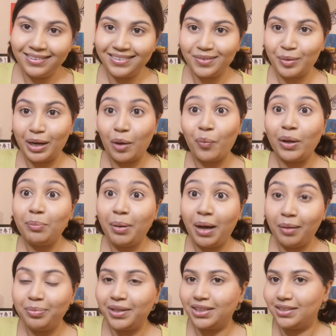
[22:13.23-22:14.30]
when I went
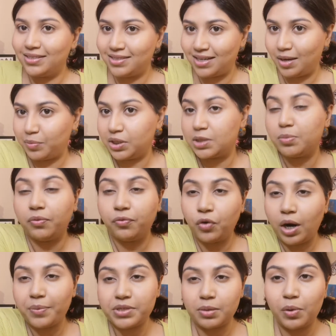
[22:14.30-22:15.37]
public this time, because before I
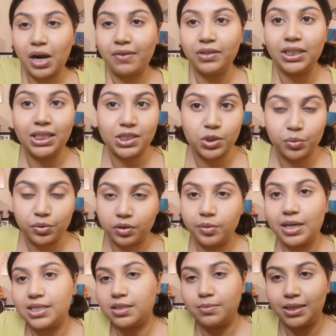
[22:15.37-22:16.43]
was on private, he had to
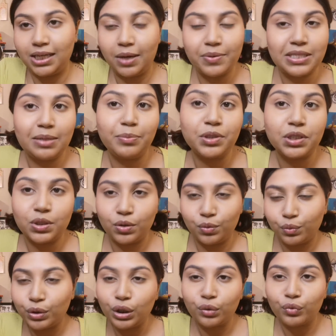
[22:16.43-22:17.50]
request me and I was able to,
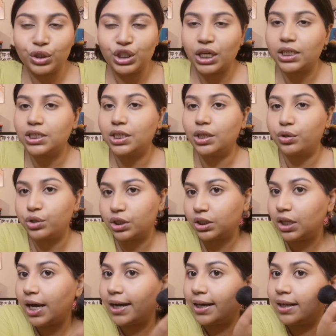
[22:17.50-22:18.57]
reject it or
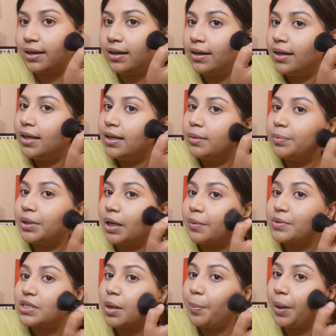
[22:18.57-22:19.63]
decline it. But I
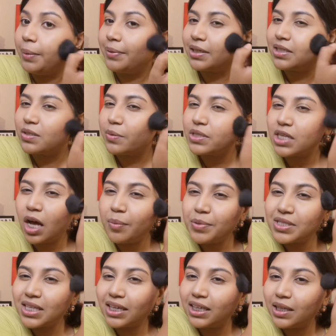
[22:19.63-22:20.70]
was on public, so it's
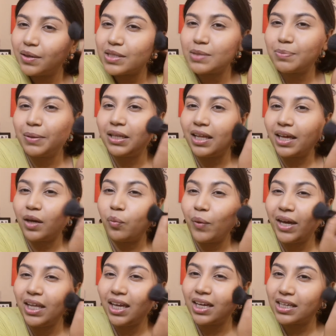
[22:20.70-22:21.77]
almost like he's been like
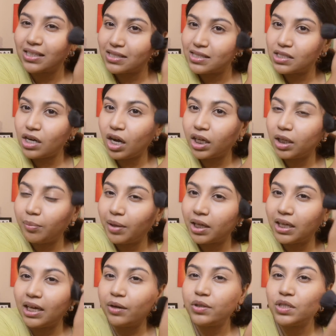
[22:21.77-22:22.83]
waiting and stalking my
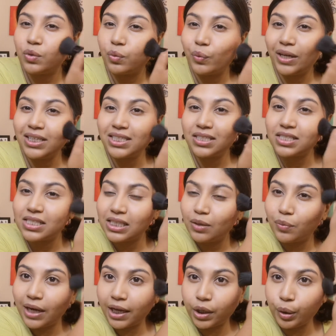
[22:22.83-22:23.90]
account to wait to see
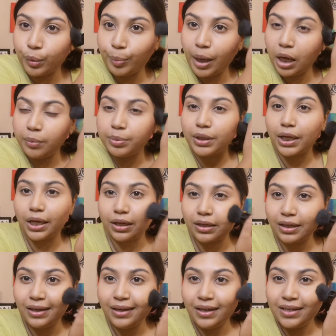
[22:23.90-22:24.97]
when I go public
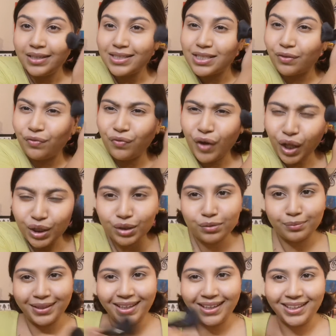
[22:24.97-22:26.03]
to follow
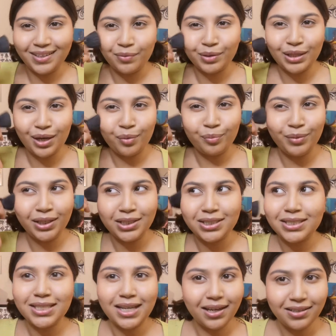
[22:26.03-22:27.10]
me without me
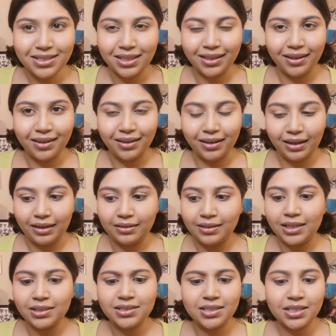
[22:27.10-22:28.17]
detecting it. And
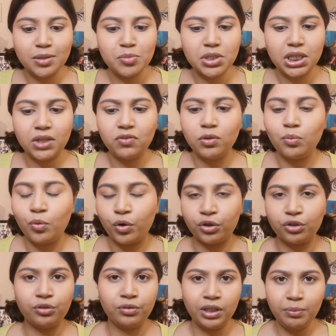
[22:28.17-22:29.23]
that seems even more
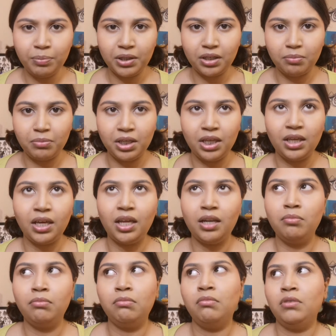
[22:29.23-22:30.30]
creepy to me.
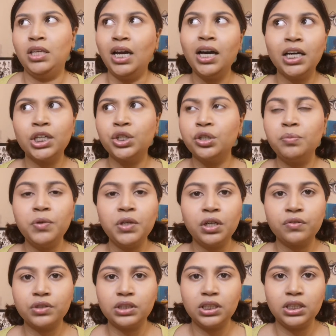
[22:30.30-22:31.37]
And yeah, I could be
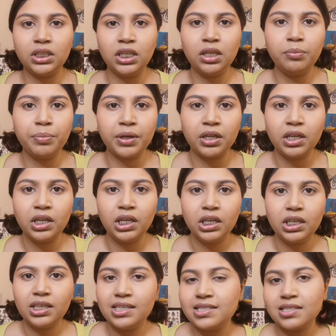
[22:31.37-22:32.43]
overthinking, but
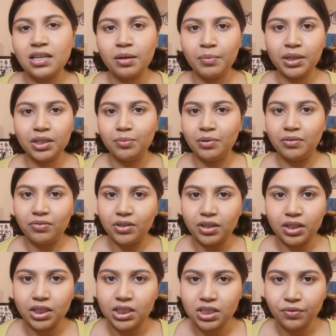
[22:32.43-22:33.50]
he's not making me feel
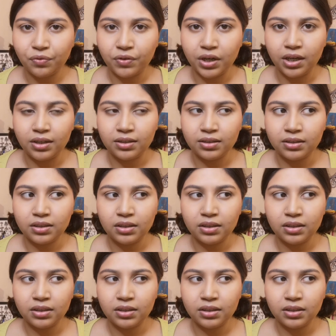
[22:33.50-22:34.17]
any different.